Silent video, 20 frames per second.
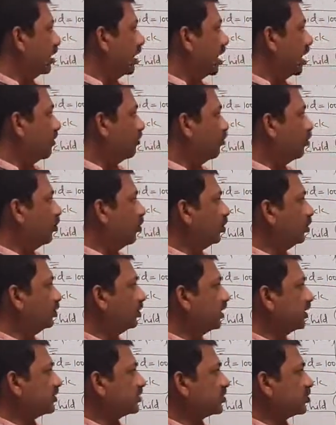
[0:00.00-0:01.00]
I am going to
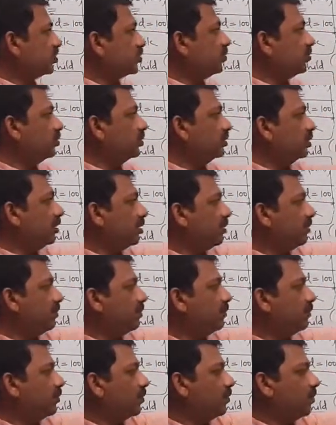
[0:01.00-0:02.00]

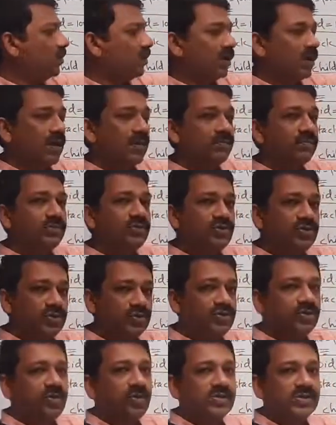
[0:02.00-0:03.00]
execute program
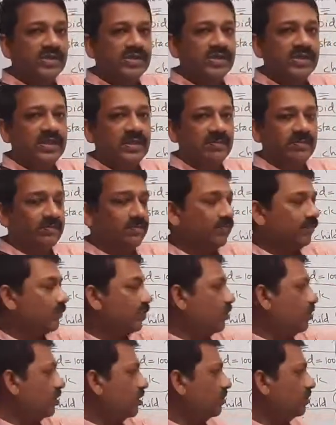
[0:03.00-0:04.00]
2.c,
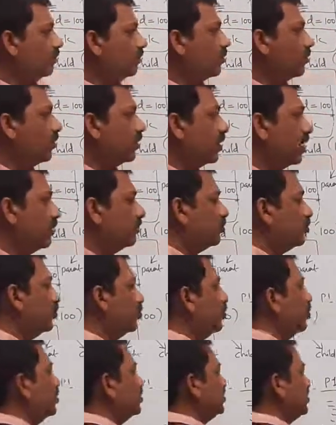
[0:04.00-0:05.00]
or program
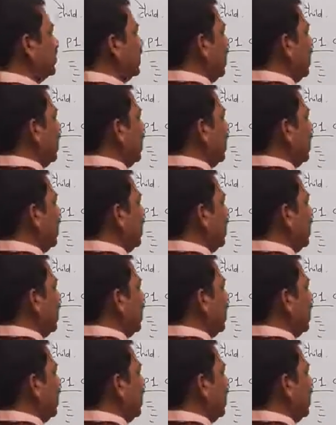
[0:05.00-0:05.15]
2.c.